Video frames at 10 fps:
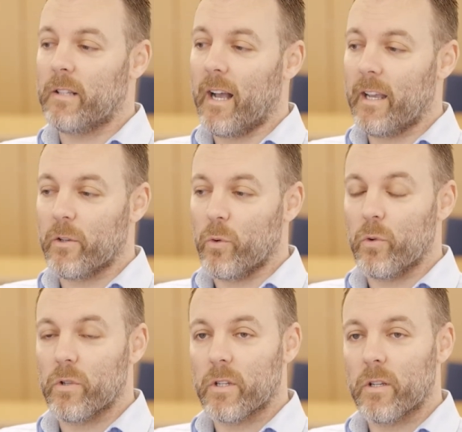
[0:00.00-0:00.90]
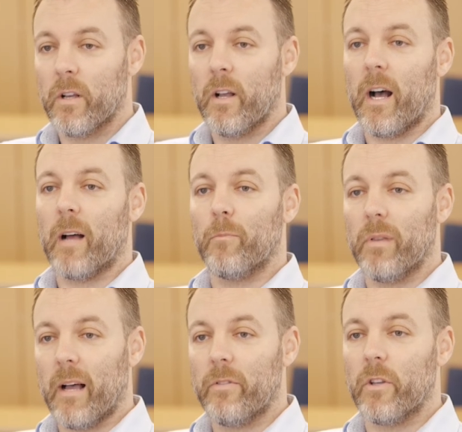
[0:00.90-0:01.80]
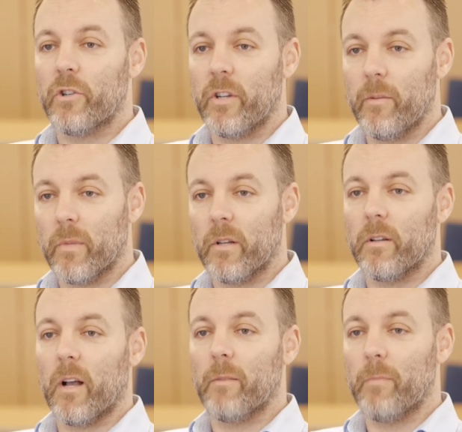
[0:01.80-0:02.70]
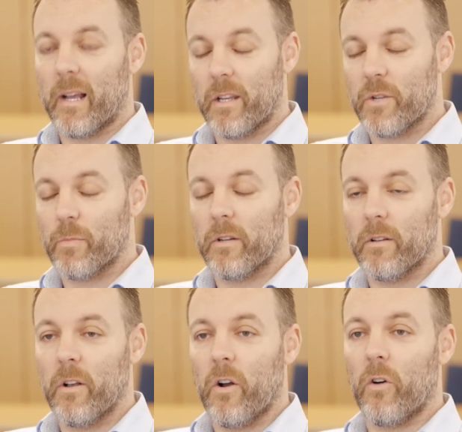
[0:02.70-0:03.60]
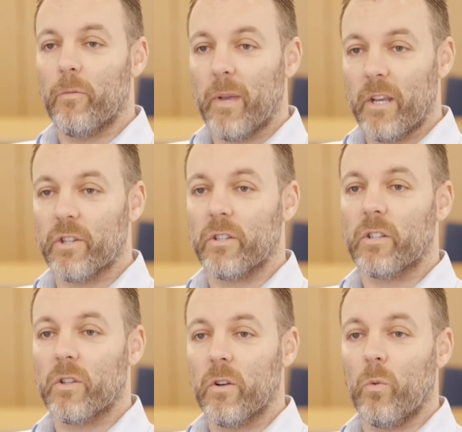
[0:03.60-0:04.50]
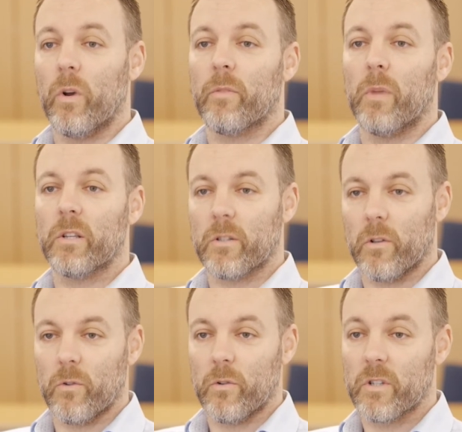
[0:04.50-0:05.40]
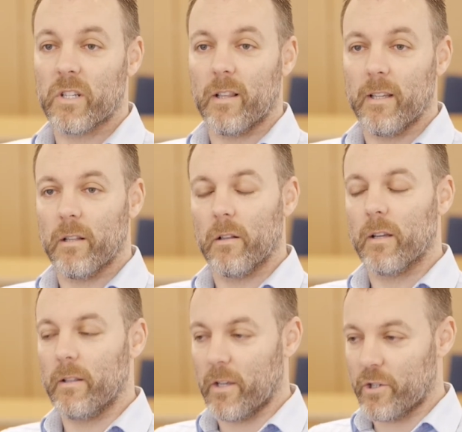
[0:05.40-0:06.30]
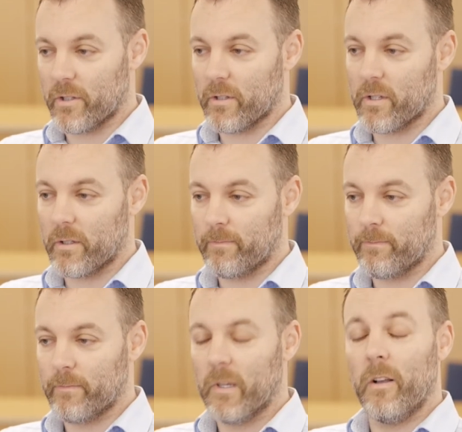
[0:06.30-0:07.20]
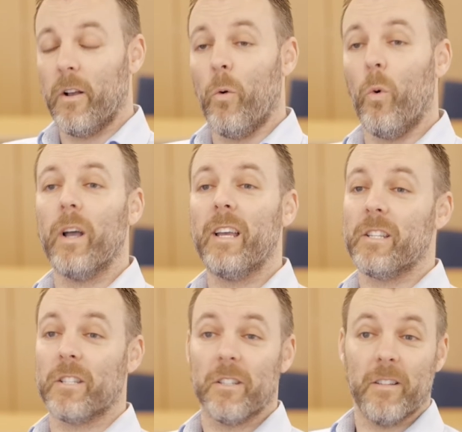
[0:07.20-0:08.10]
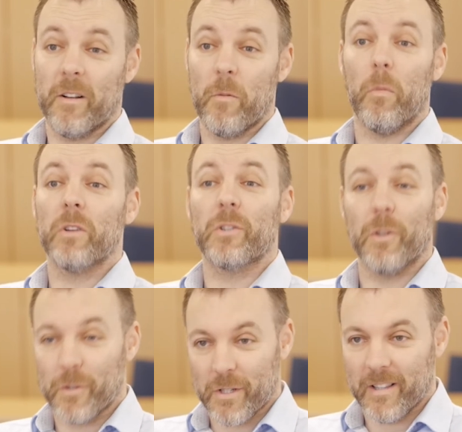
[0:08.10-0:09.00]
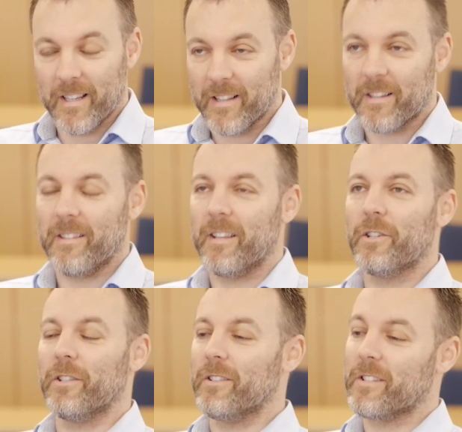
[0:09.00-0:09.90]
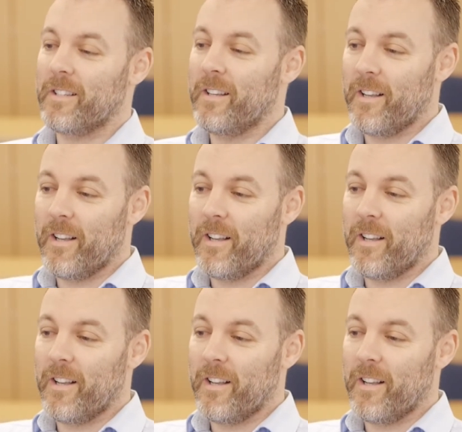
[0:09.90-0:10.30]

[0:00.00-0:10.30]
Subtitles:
diagnose and plan the treatment and management of patients with musculoskeletal conditions. What is musculoskeletal conditions?